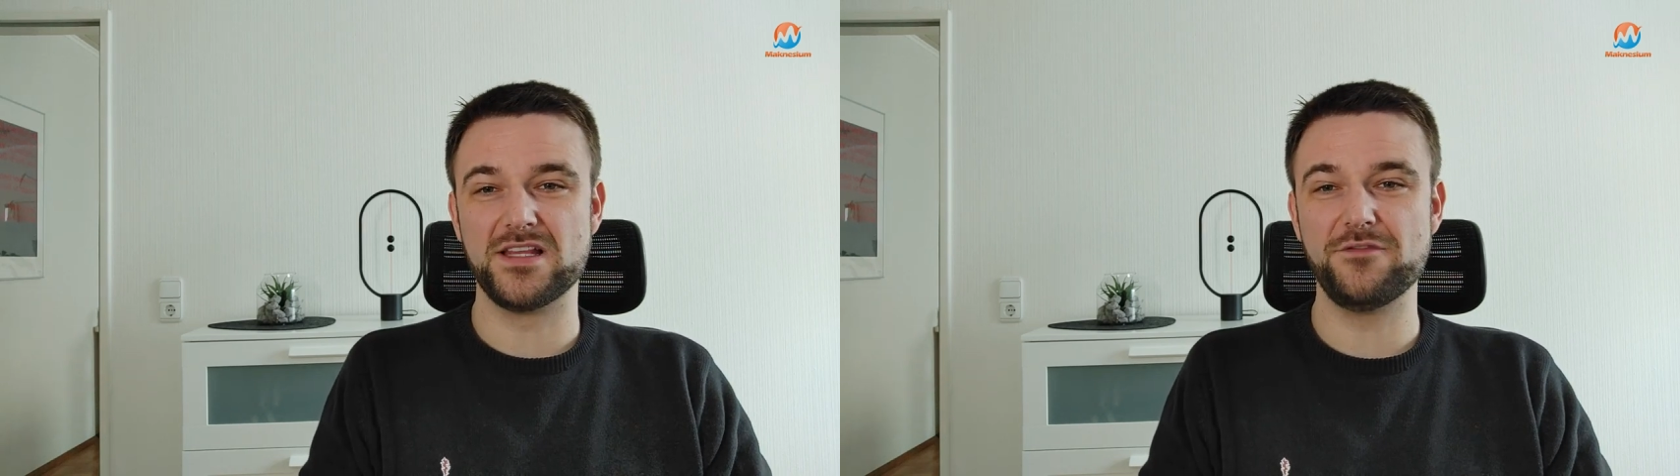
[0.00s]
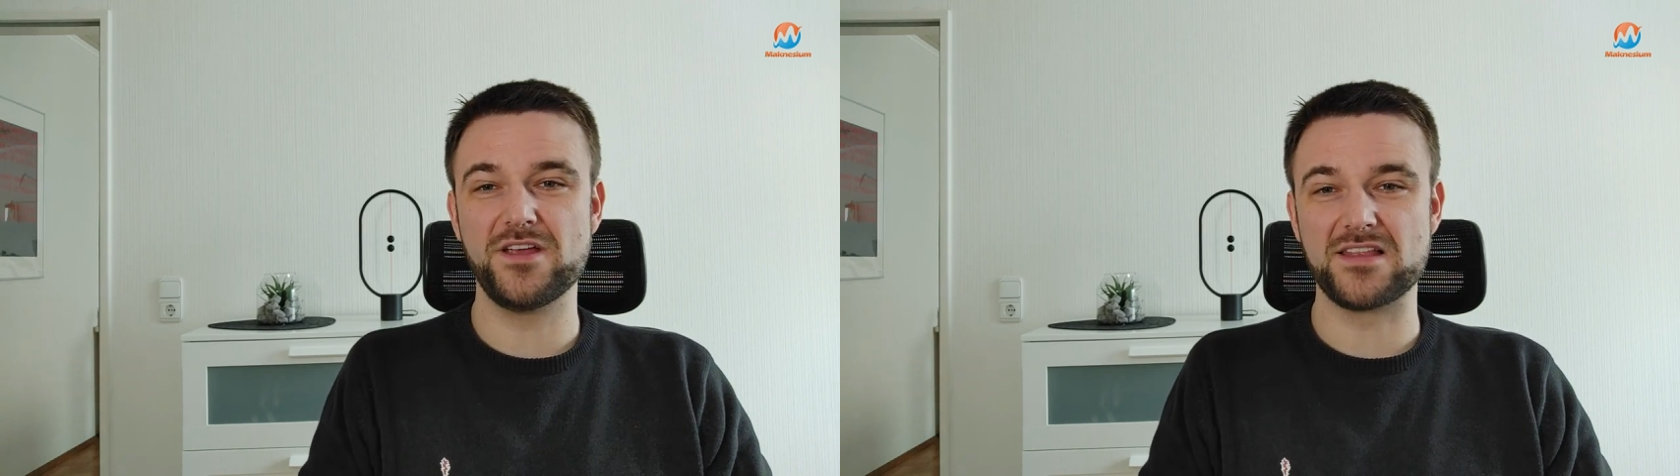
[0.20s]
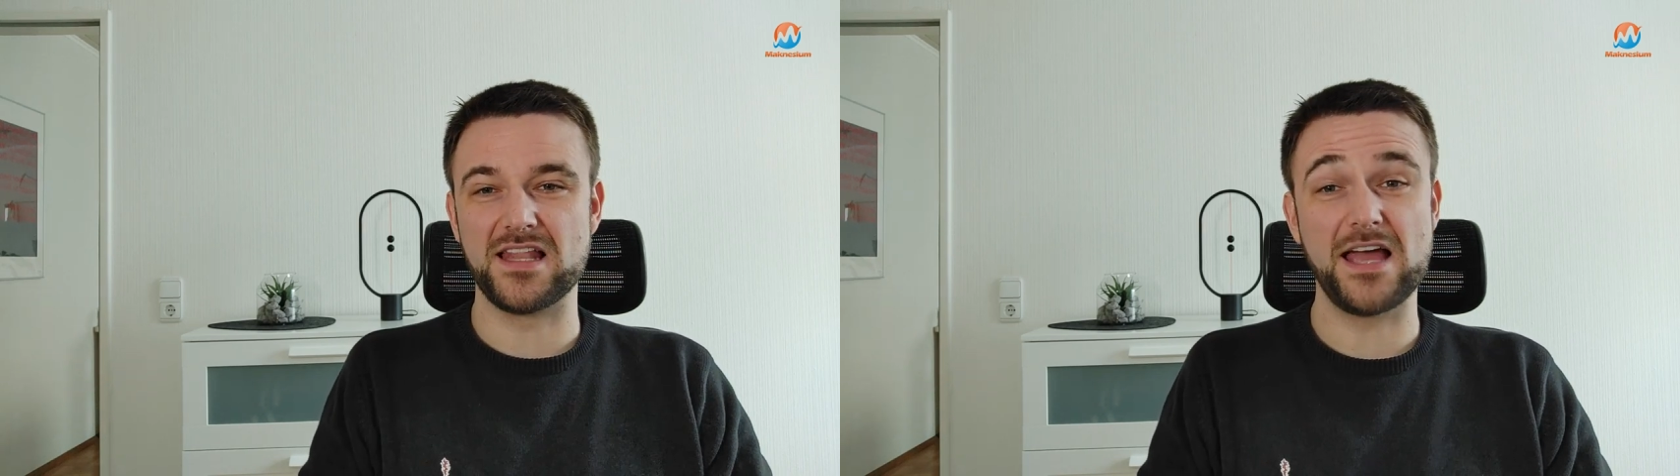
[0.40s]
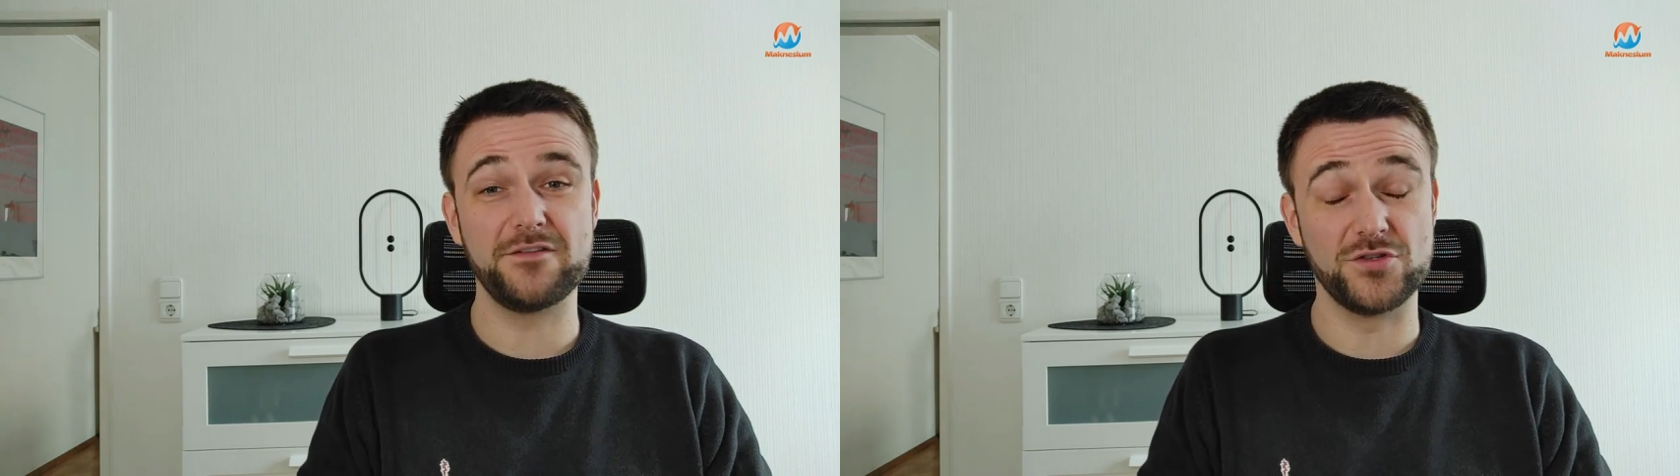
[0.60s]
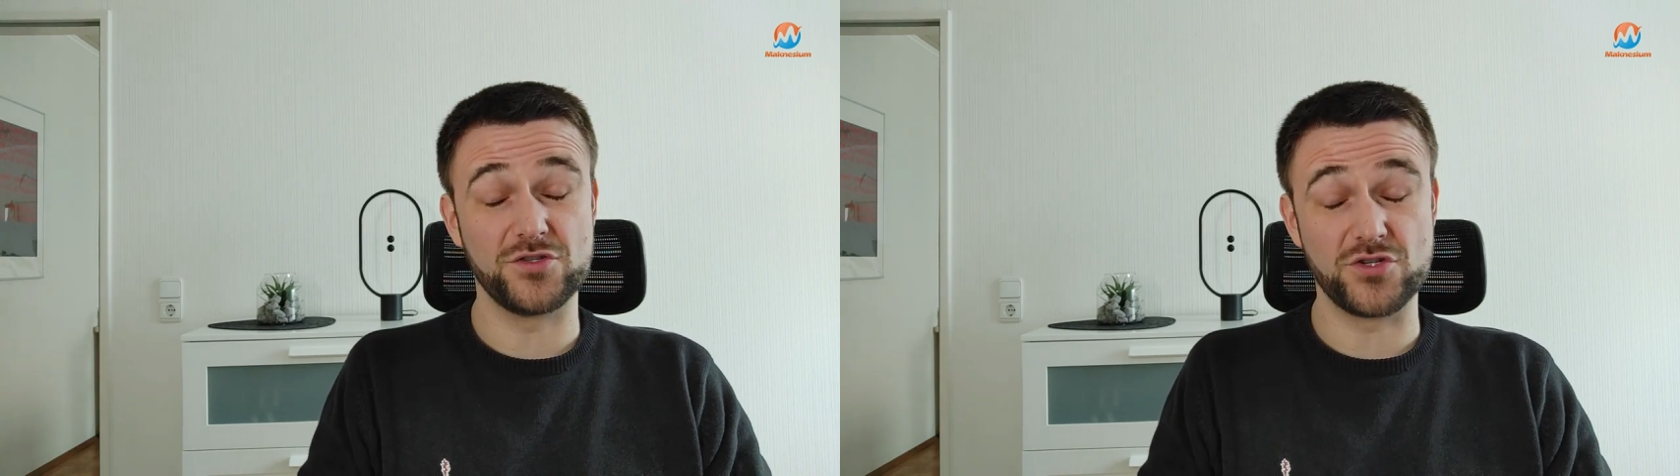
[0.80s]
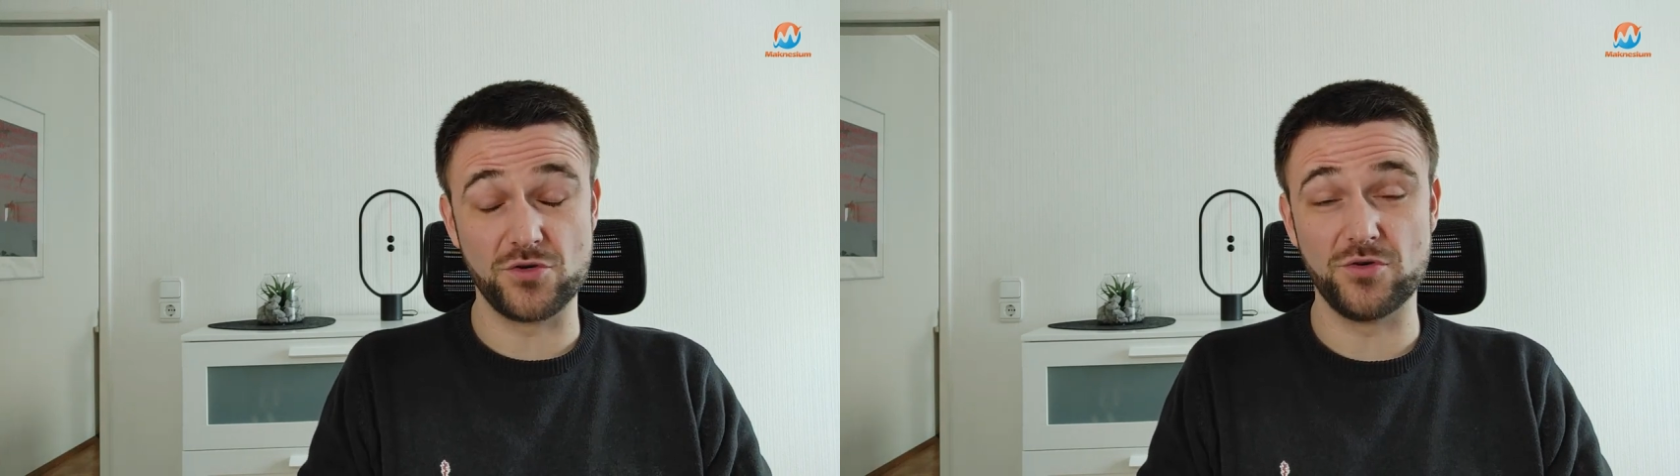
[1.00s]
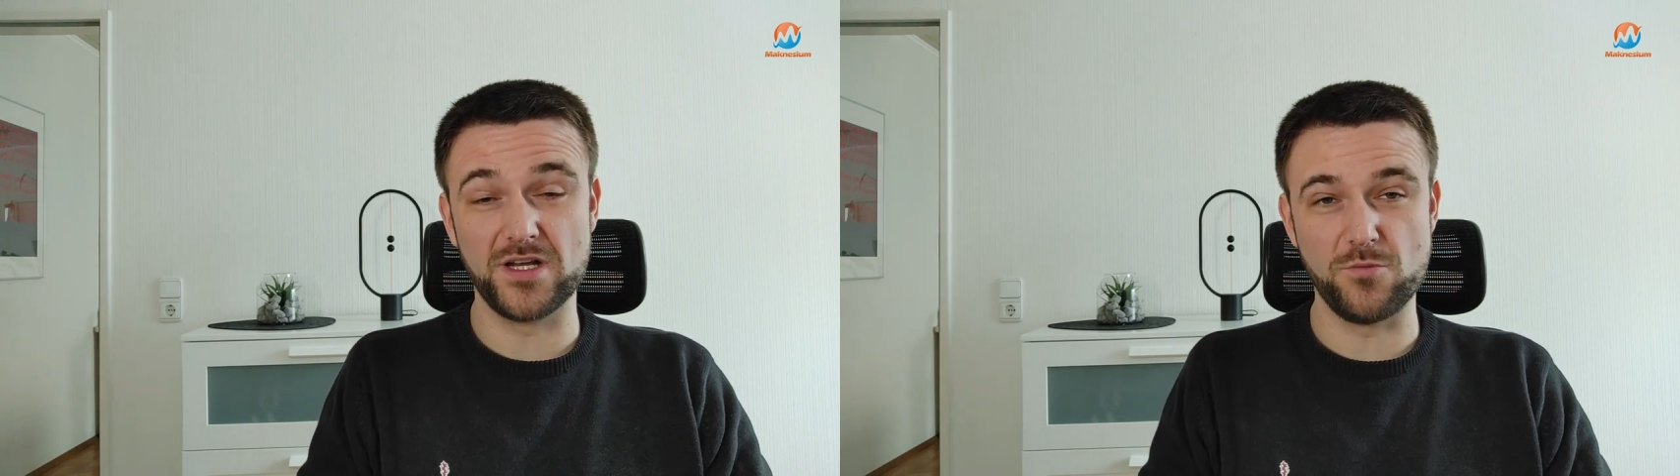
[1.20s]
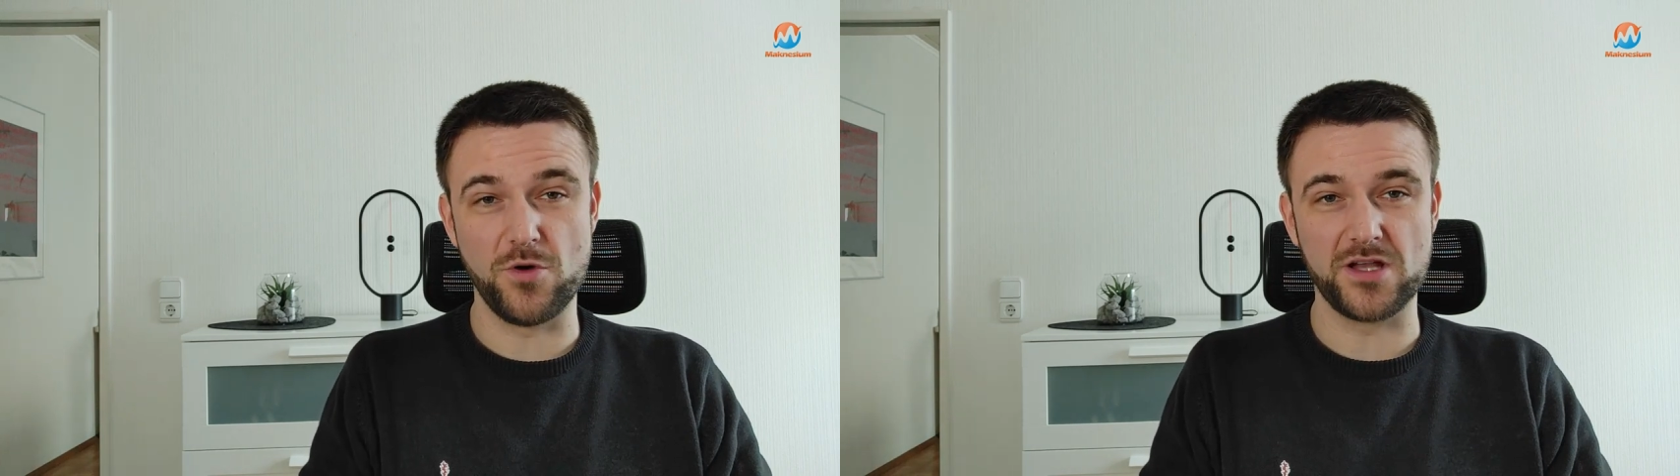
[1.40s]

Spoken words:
living the life you truly